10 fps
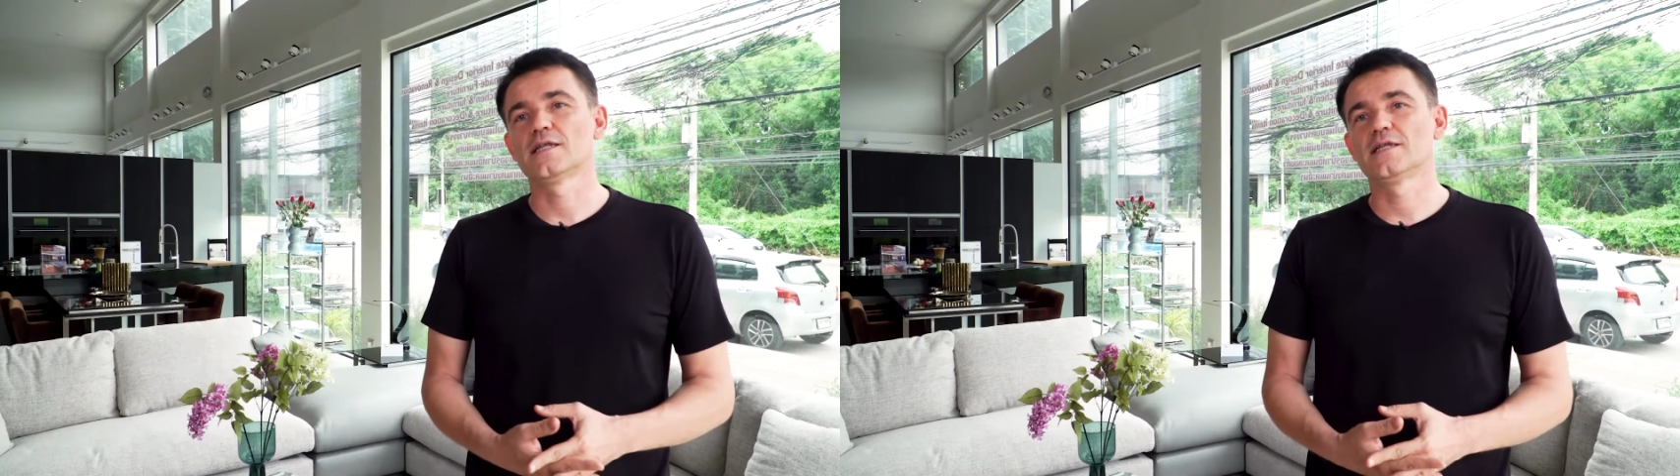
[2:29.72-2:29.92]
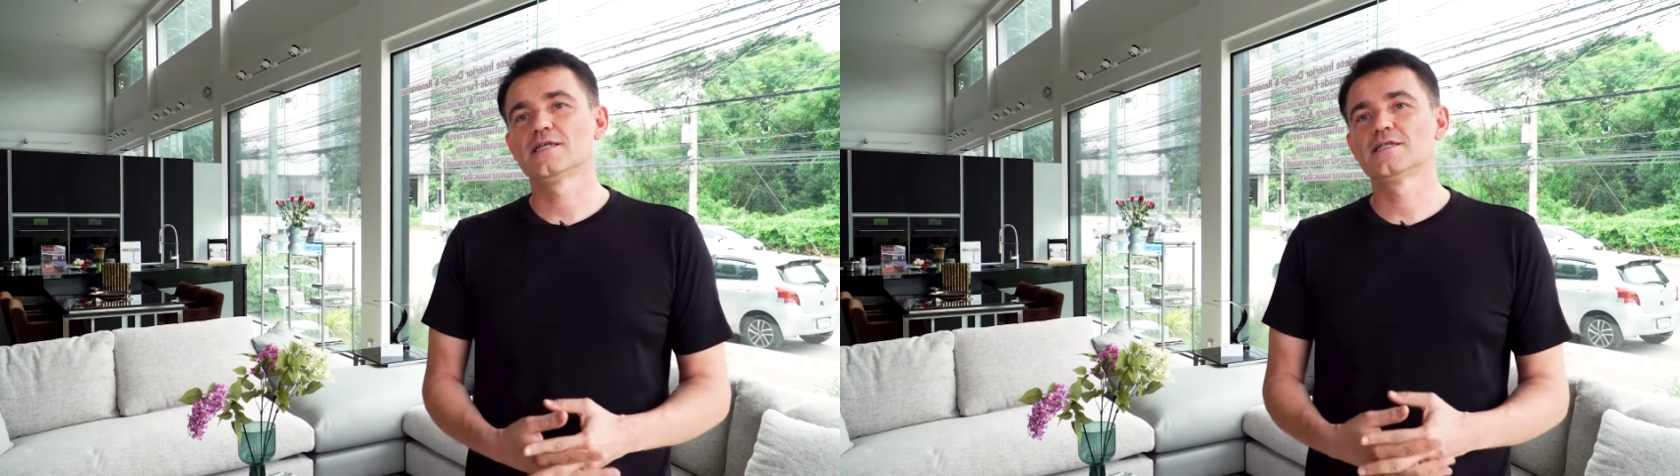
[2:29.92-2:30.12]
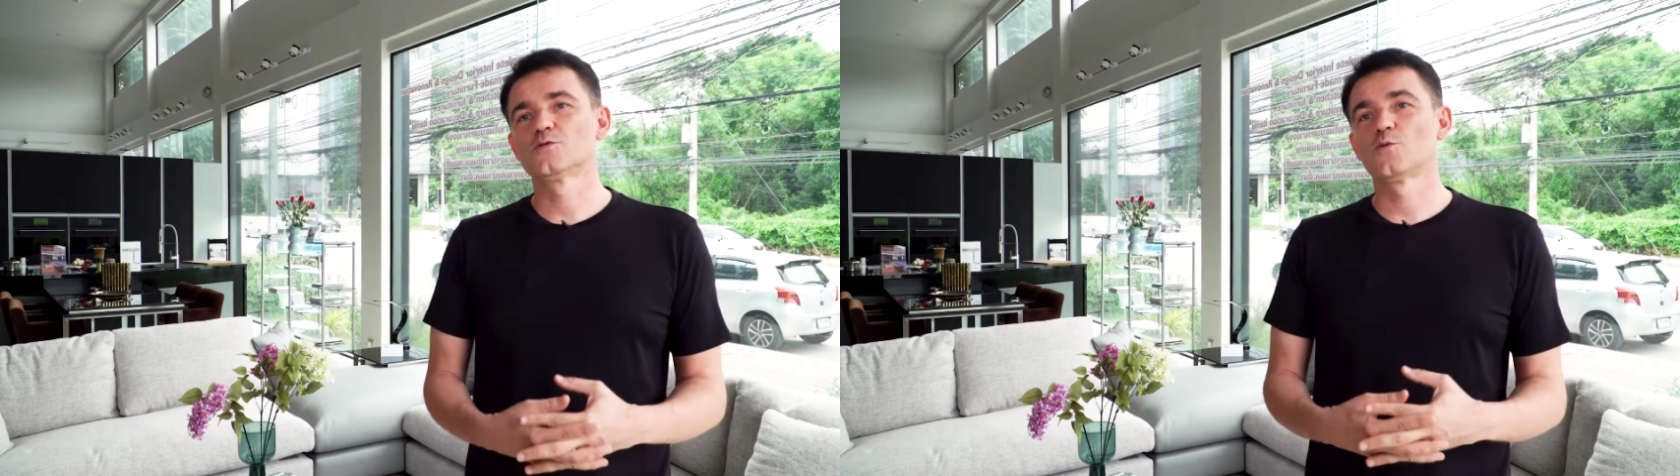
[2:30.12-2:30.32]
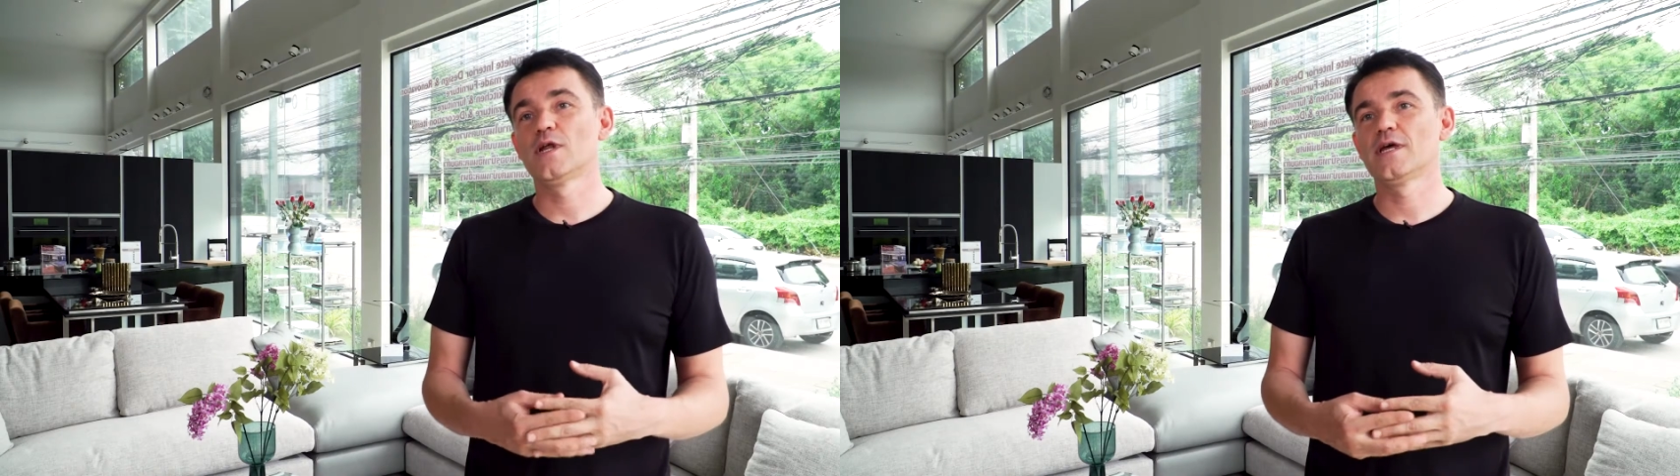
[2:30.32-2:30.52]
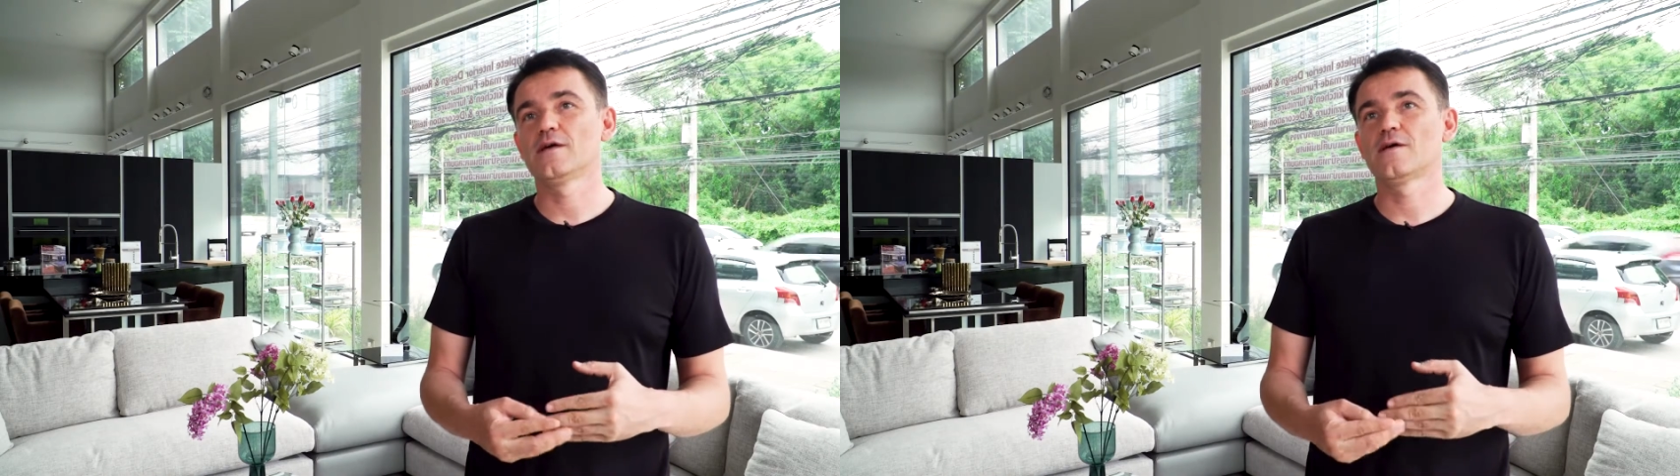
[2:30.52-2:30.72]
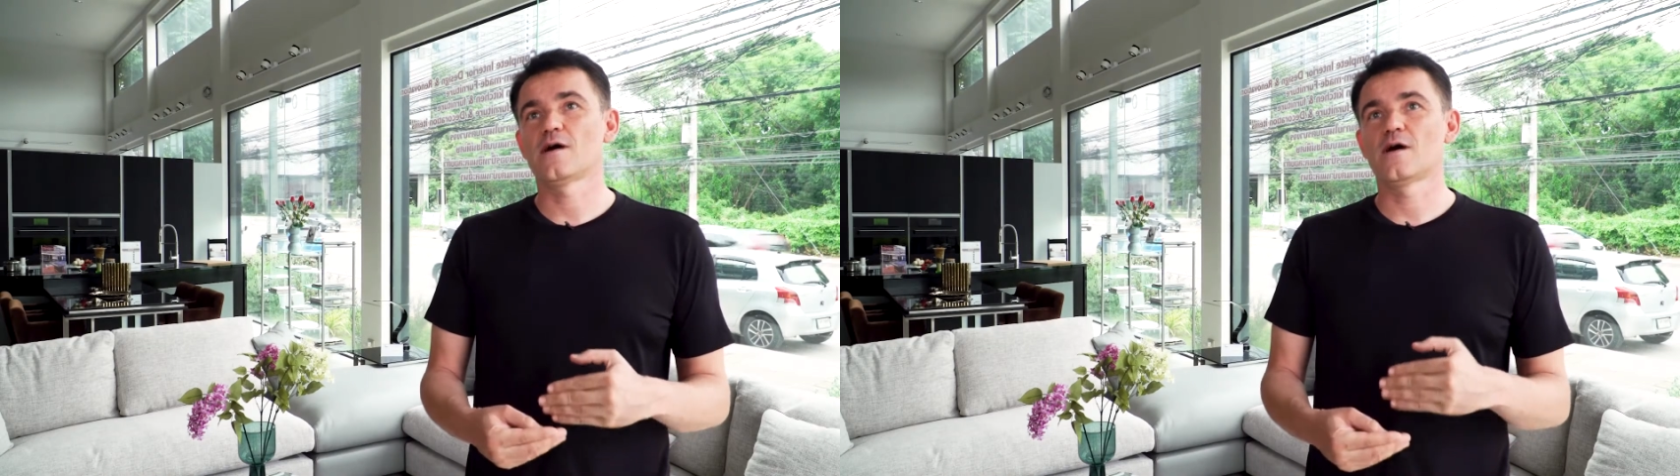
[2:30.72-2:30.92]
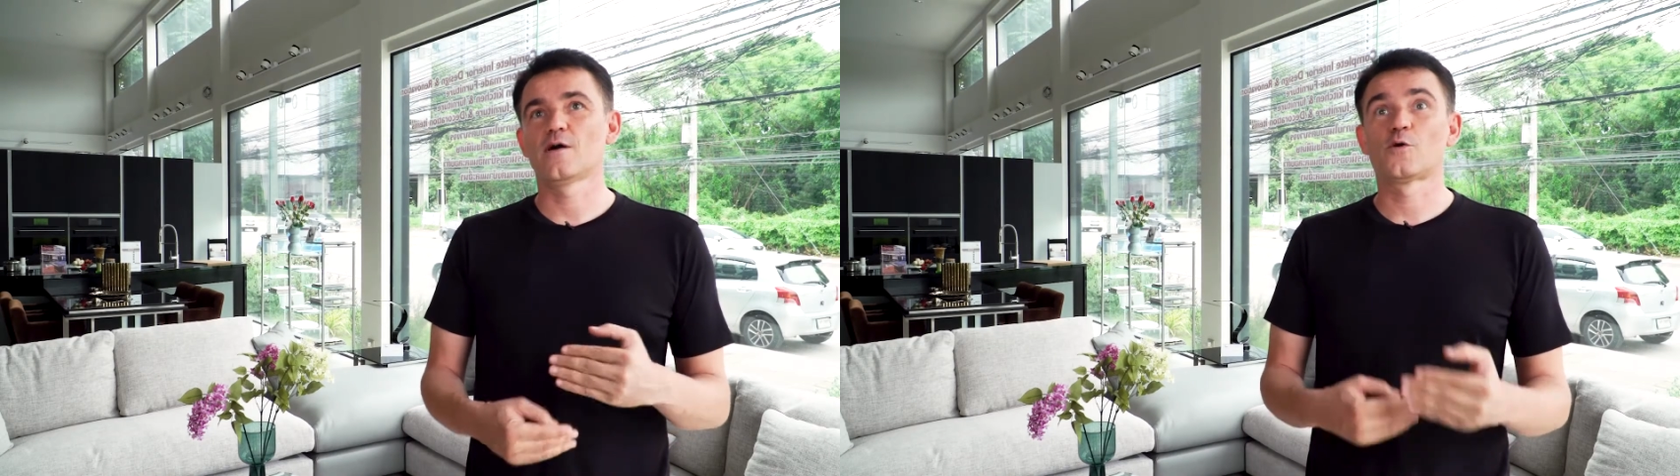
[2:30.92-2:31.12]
this is really a